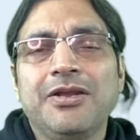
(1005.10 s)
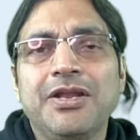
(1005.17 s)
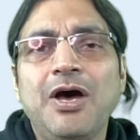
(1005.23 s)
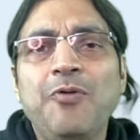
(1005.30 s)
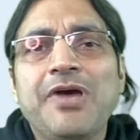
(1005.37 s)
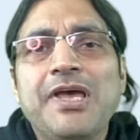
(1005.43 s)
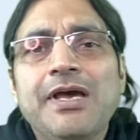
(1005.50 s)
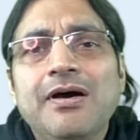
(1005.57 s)

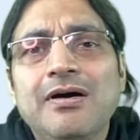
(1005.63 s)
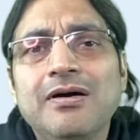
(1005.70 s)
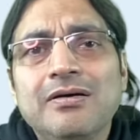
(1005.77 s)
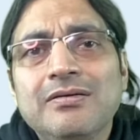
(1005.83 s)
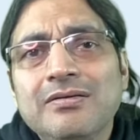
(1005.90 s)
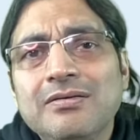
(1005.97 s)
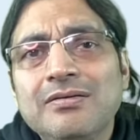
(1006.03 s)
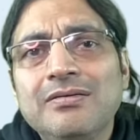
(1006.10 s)
Now here,
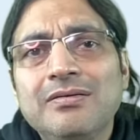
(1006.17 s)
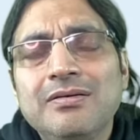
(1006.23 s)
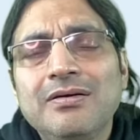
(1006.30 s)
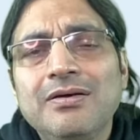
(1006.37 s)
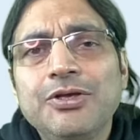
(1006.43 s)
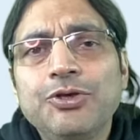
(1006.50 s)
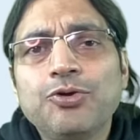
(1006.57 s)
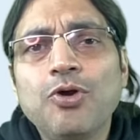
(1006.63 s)

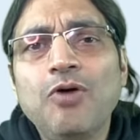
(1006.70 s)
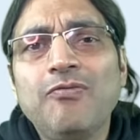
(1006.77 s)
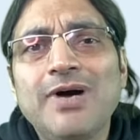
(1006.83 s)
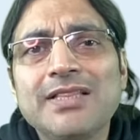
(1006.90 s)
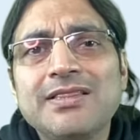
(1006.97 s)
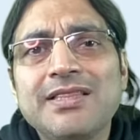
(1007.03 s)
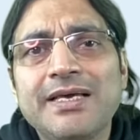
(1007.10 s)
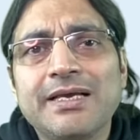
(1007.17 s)
you know
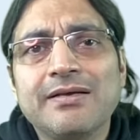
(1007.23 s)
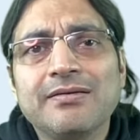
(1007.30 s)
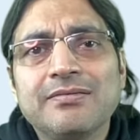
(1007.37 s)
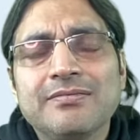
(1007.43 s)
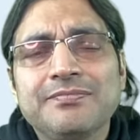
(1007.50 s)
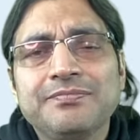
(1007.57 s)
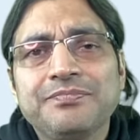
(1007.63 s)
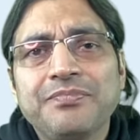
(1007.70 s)
one thing.
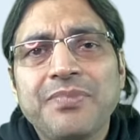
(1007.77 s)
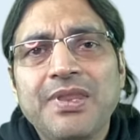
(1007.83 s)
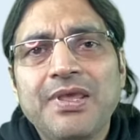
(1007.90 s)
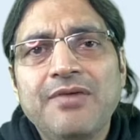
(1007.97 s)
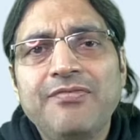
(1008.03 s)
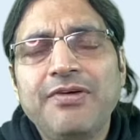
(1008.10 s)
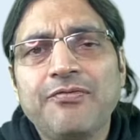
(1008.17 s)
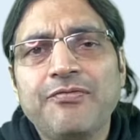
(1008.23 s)

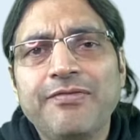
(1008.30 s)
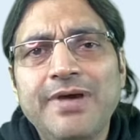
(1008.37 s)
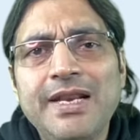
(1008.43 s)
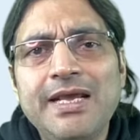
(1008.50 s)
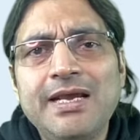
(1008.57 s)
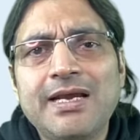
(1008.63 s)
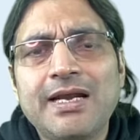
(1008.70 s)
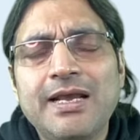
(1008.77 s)
If you're
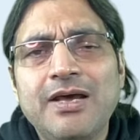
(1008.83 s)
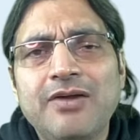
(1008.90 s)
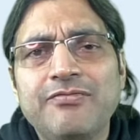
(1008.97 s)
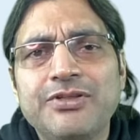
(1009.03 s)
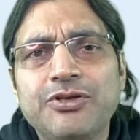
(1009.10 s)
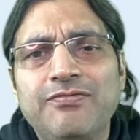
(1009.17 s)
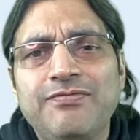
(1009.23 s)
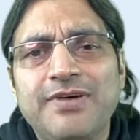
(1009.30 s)
very clear
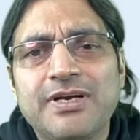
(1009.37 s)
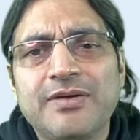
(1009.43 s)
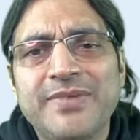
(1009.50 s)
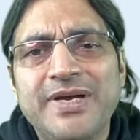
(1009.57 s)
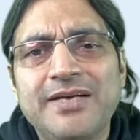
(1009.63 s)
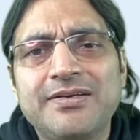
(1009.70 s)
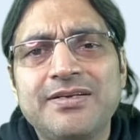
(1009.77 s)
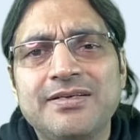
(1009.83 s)
with your
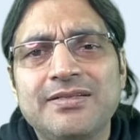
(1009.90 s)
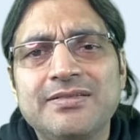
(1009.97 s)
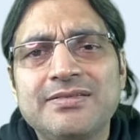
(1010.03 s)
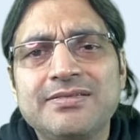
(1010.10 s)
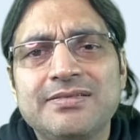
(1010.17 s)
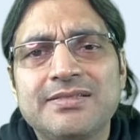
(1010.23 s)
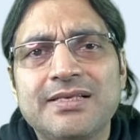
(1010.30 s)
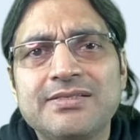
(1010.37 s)

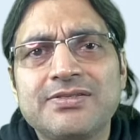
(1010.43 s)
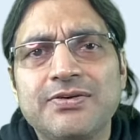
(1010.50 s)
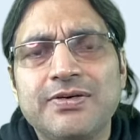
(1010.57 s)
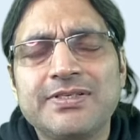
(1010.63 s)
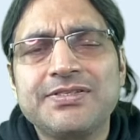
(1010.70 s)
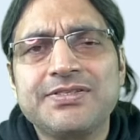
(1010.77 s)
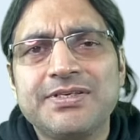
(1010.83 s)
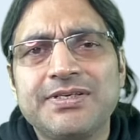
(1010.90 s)
fundamentals, this
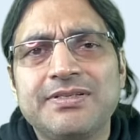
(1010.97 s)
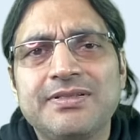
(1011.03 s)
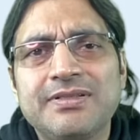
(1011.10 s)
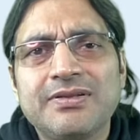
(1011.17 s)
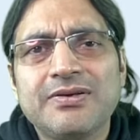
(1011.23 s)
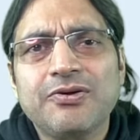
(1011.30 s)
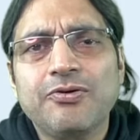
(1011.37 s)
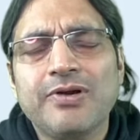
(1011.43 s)

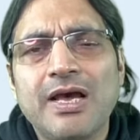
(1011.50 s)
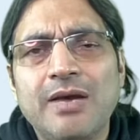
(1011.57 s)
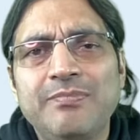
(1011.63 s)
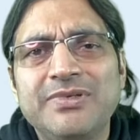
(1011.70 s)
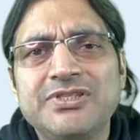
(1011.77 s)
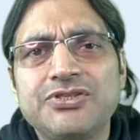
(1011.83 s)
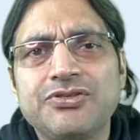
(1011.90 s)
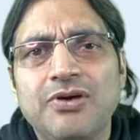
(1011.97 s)
question could have
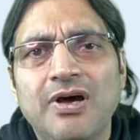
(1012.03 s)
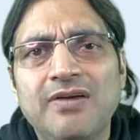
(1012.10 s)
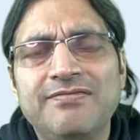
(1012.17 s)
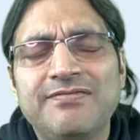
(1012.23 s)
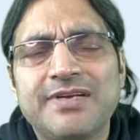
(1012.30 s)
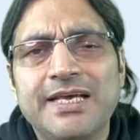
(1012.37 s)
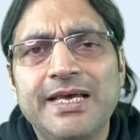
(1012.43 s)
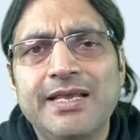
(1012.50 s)
been
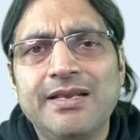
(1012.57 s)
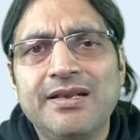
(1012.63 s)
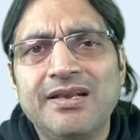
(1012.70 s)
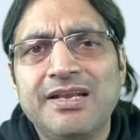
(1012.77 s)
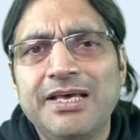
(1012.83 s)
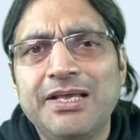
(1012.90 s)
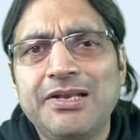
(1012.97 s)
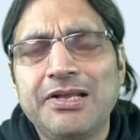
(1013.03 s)
solved
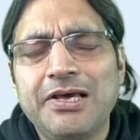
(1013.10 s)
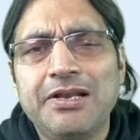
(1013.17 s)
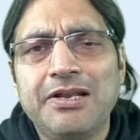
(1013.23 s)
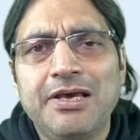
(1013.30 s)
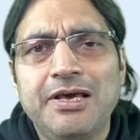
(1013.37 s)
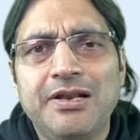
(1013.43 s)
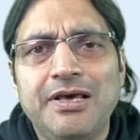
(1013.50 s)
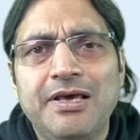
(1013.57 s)
in
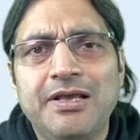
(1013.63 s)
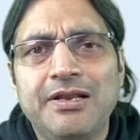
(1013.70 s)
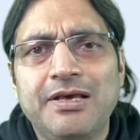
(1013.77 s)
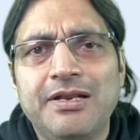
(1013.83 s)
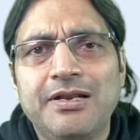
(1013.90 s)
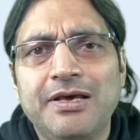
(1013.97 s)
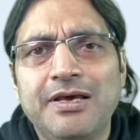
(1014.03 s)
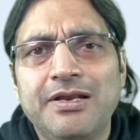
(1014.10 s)

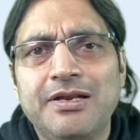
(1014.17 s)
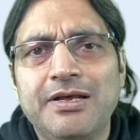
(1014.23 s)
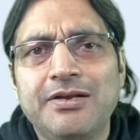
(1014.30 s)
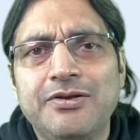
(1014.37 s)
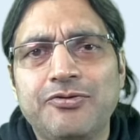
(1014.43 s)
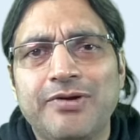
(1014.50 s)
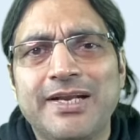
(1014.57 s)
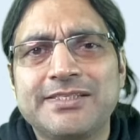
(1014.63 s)

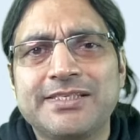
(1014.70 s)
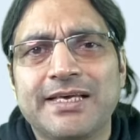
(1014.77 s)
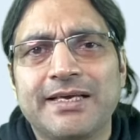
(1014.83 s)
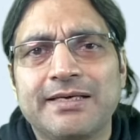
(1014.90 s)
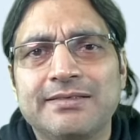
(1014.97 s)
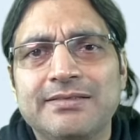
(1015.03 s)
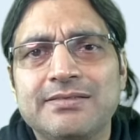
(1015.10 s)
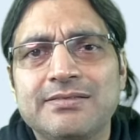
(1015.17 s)
20
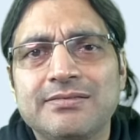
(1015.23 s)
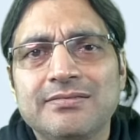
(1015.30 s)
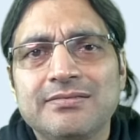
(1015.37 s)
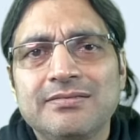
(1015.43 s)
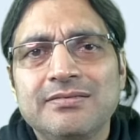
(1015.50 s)
seconds.